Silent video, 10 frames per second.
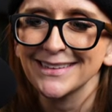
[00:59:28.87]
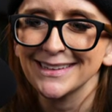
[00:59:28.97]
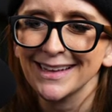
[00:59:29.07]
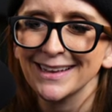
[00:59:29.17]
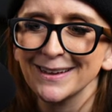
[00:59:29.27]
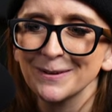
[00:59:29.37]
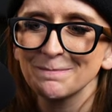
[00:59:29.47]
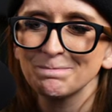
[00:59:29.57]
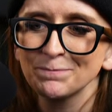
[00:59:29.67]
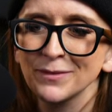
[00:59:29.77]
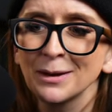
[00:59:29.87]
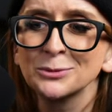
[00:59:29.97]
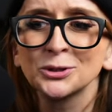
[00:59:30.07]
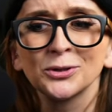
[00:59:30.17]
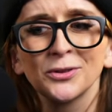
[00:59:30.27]
Yeah. I'm
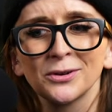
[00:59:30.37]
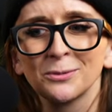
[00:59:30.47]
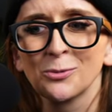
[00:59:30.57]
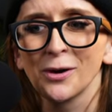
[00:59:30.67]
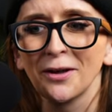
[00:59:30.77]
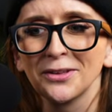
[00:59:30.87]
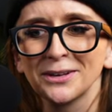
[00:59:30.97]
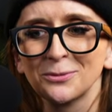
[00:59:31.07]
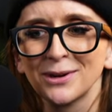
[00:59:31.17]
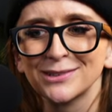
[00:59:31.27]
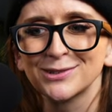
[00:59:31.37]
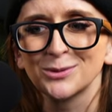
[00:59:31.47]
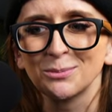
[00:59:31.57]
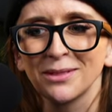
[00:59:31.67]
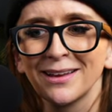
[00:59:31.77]
sure there are more elegant ways to
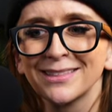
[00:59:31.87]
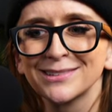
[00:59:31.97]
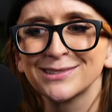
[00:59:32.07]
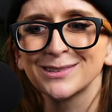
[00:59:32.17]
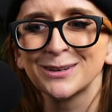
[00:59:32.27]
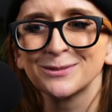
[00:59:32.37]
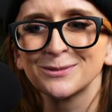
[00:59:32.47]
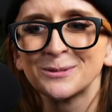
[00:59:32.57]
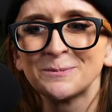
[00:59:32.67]
apply this stuff.